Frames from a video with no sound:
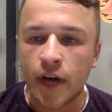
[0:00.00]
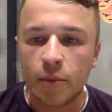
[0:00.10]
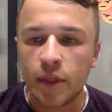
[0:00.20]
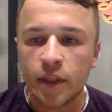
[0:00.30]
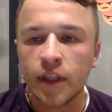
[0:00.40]
I
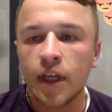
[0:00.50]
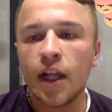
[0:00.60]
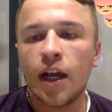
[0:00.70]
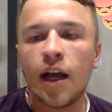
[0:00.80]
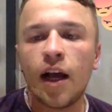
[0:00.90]
mean,
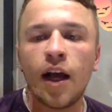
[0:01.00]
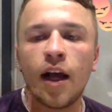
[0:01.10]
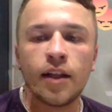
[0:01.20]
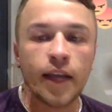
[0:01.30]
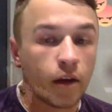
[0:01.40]
uh,
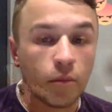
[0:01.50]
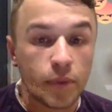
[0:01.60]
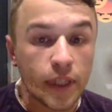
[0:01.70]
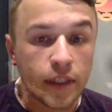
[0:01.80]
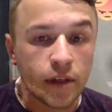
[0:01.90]
like
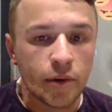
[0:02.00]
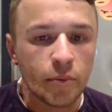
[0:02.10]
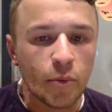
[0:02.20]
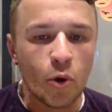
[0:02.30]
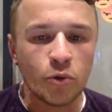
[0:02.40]
completely
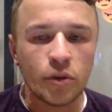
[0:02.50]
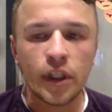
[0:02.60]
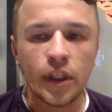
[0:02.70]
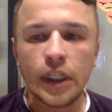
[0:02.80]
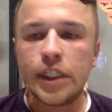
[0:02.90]
remote
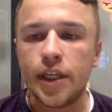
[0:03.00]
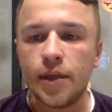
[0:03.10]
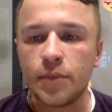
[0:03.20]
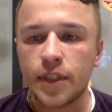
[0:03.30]
teams.